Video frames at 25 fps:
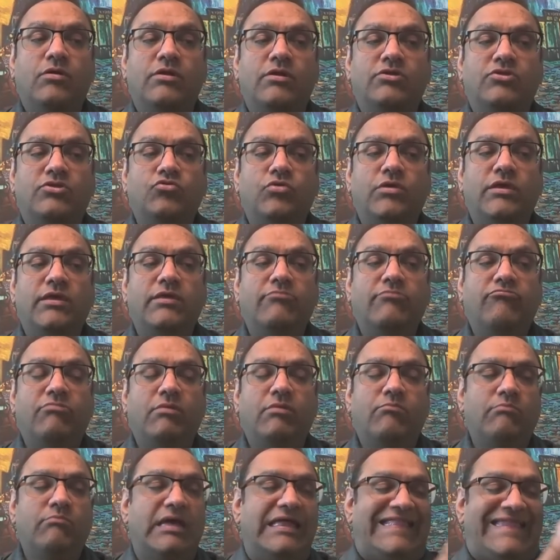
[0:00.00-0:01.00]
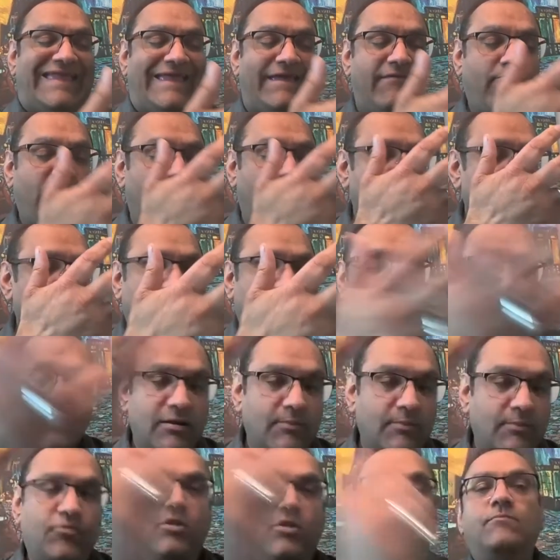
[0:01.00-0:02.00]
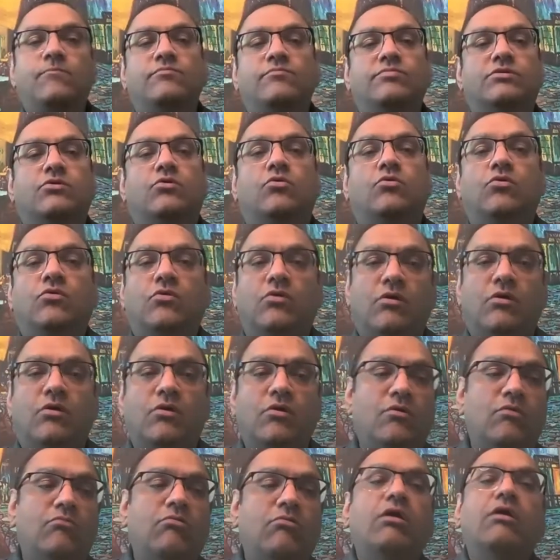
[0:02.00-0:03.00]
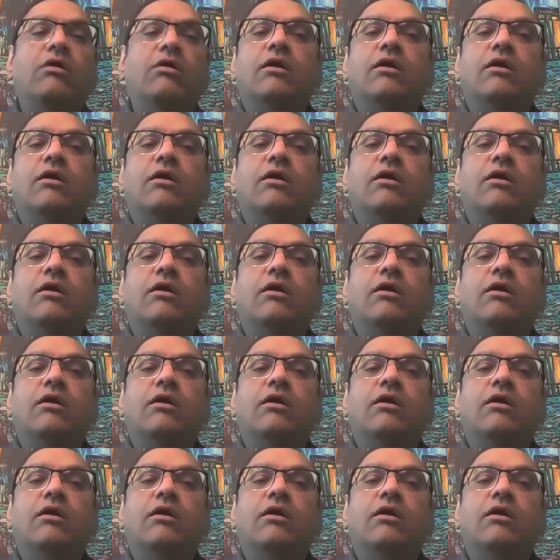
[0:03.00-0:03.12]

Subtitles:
doing mathematical problems, or